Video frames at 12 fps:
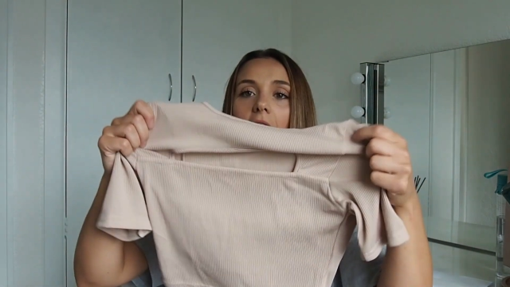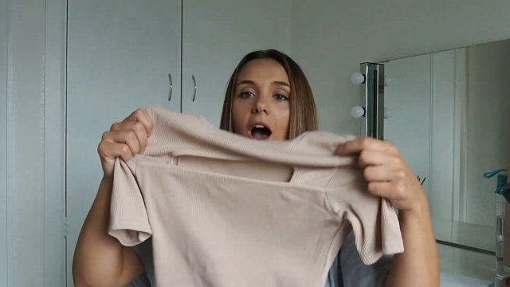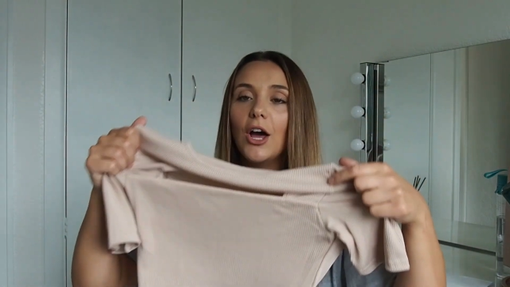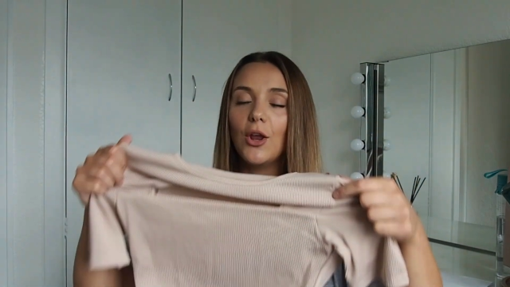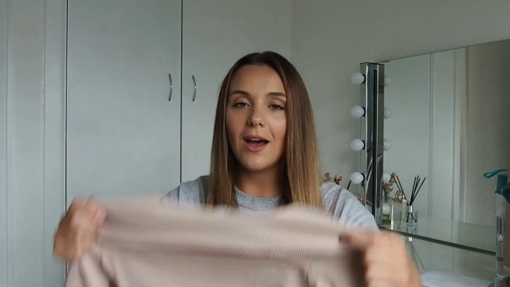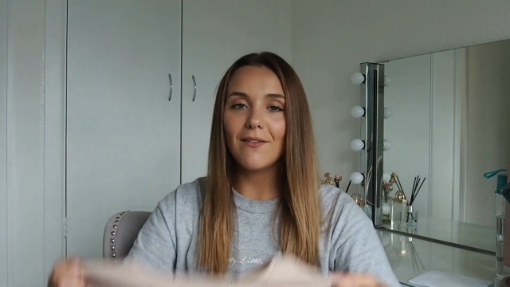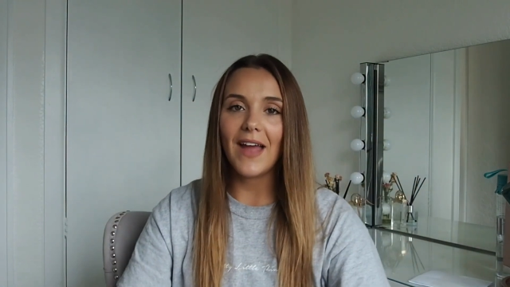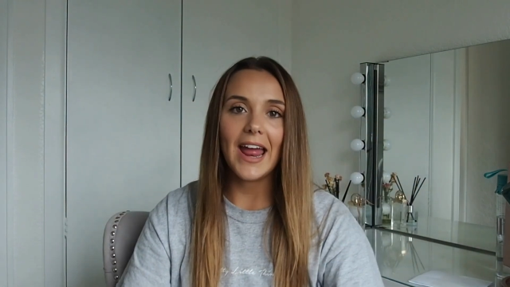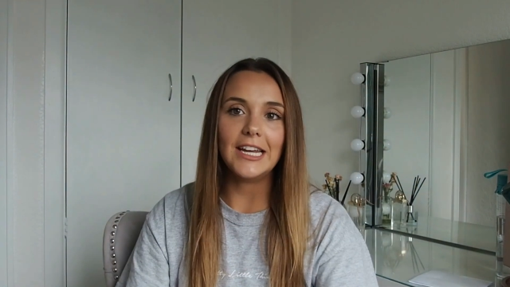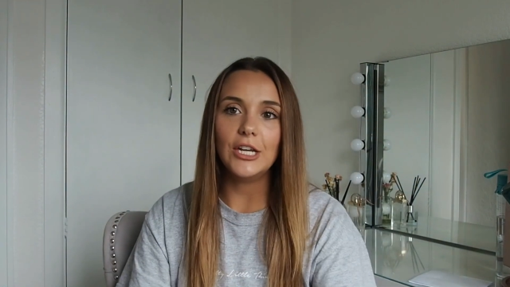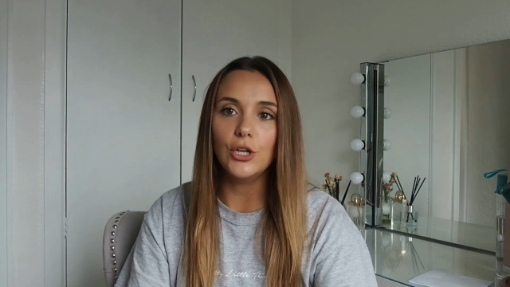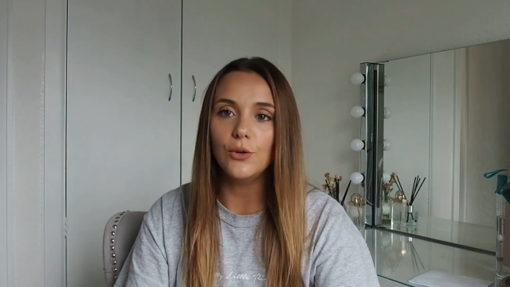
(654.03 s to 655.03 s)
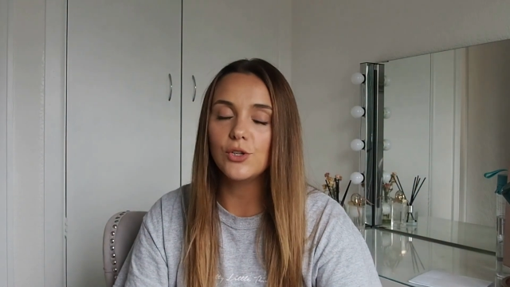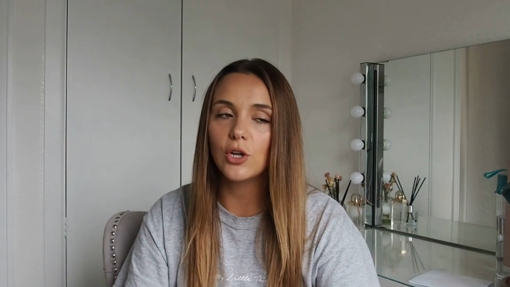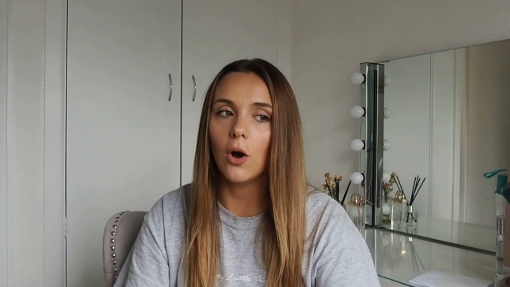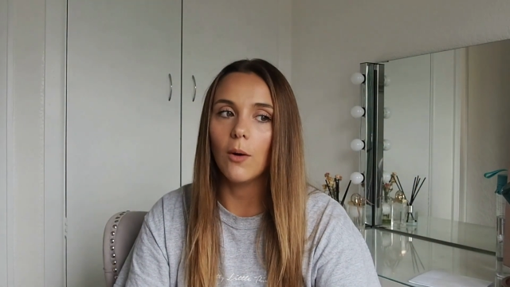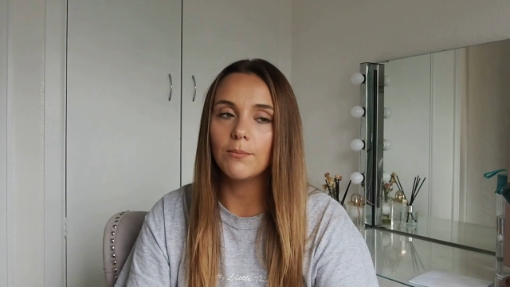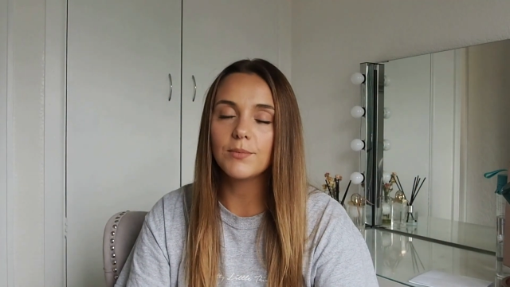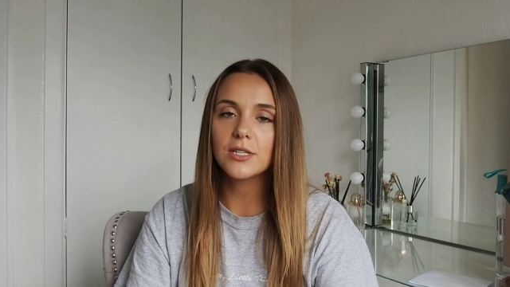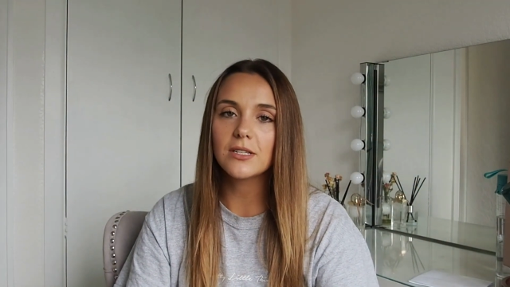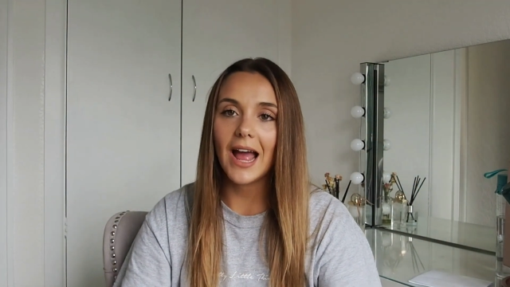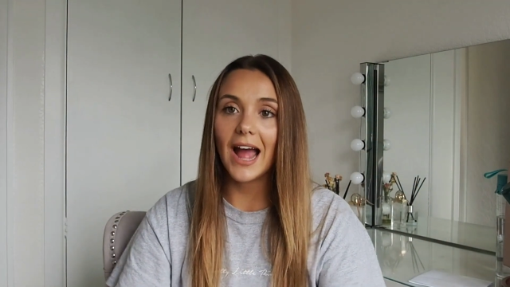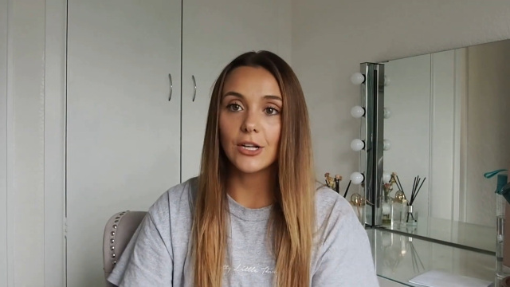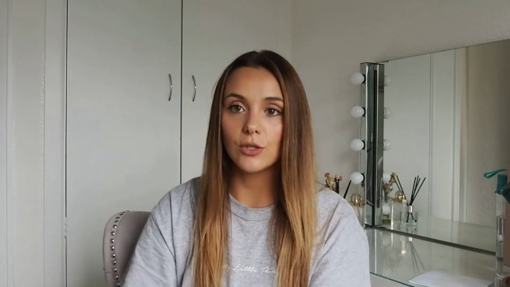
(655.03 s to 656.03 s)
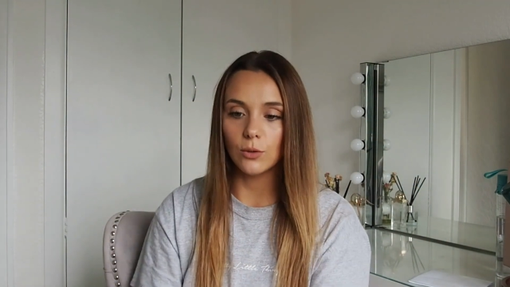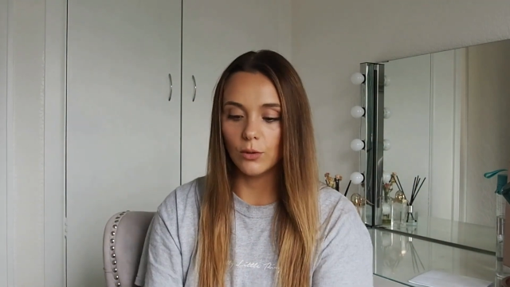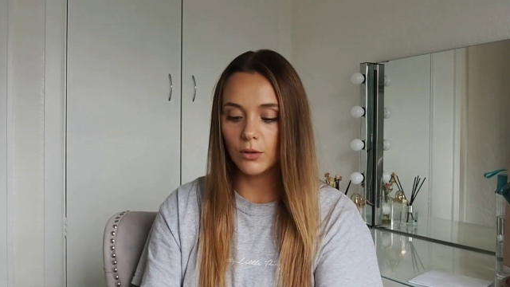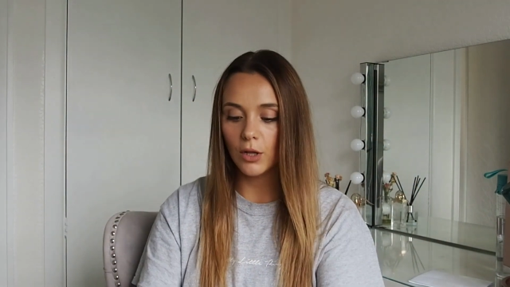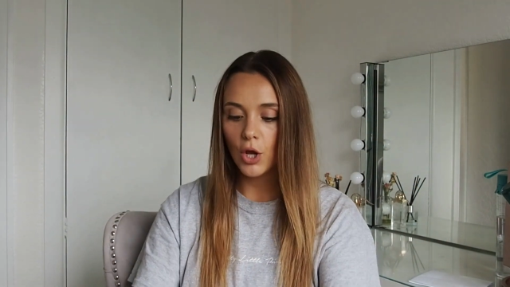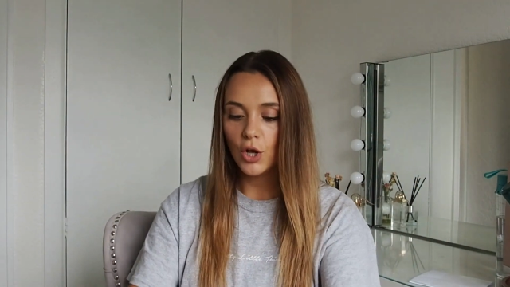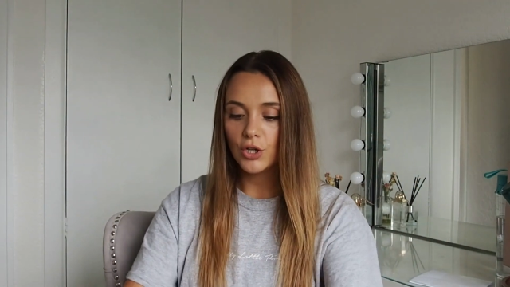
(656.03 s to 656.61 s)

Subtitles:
I don't have any nude tops at all.